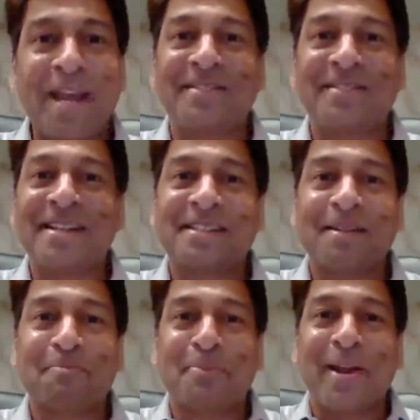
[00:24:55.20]
amazed and
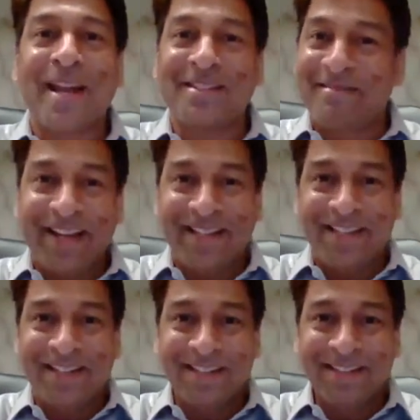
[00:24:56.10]
surprised,
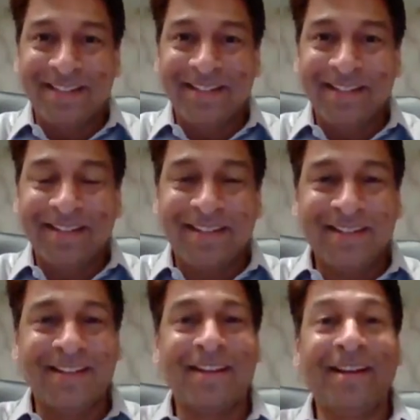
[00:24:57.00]
right?
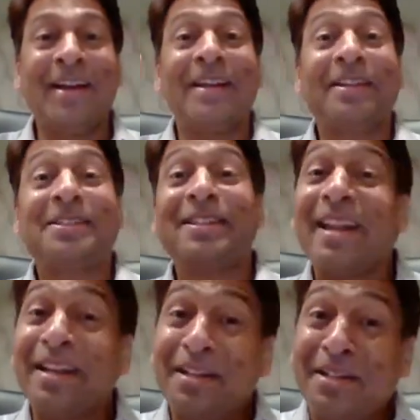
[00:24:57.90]
This is
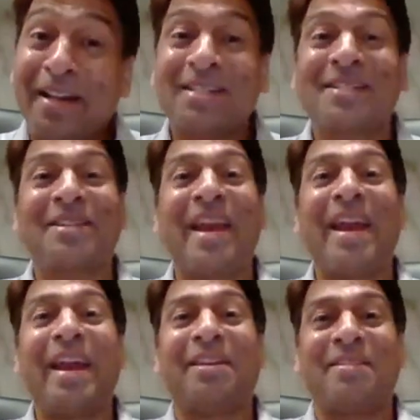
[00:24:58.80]

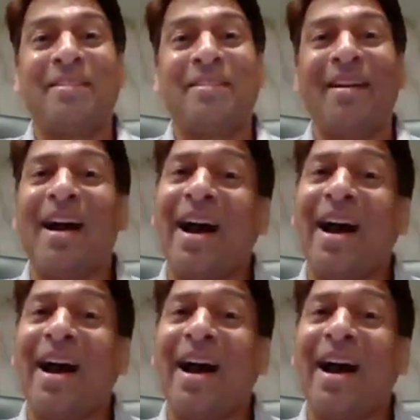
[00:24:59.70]
interstate.